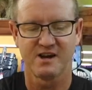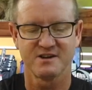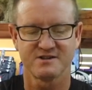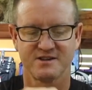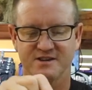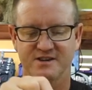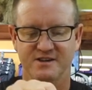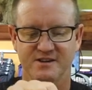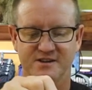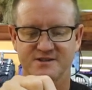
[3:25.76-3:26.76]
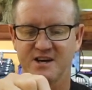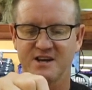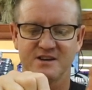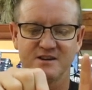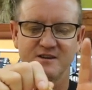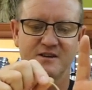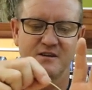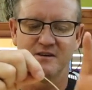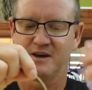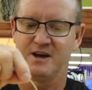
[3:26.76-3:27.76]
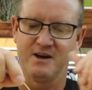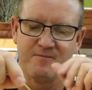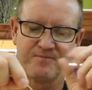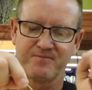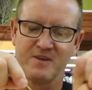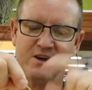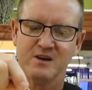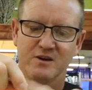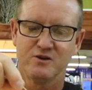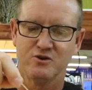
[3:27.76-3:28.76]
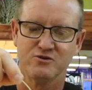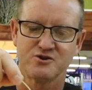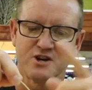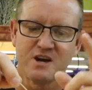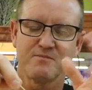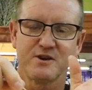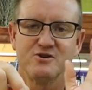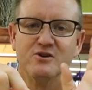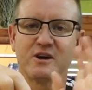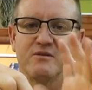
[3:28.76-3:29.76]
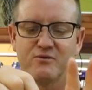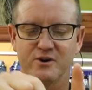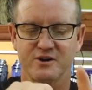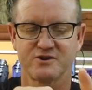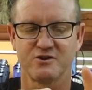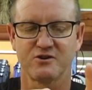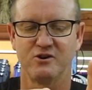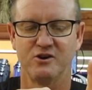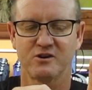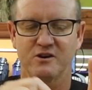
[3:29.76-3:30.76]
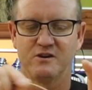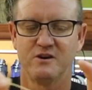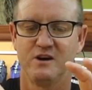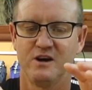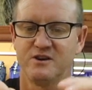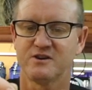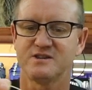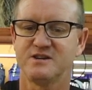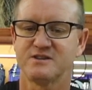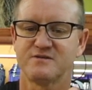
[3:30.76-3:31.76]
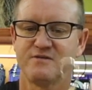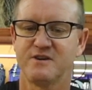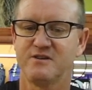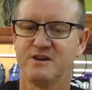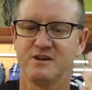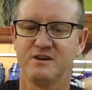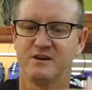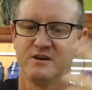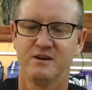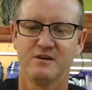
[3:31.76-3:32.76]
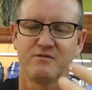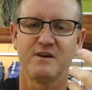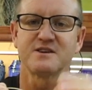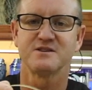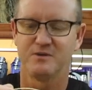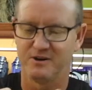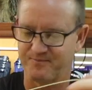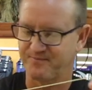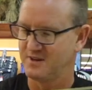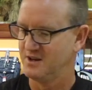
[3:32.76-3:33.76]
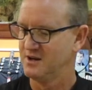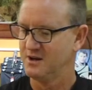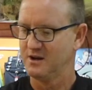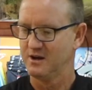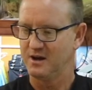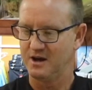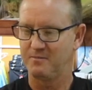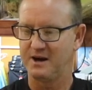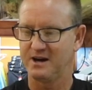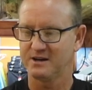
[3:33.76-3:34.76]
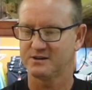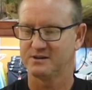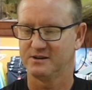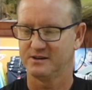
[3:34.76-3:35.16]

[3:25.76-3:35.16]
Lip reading: does the standard U shape that you're looking for in a circle hook. And you can see it's very flexible. About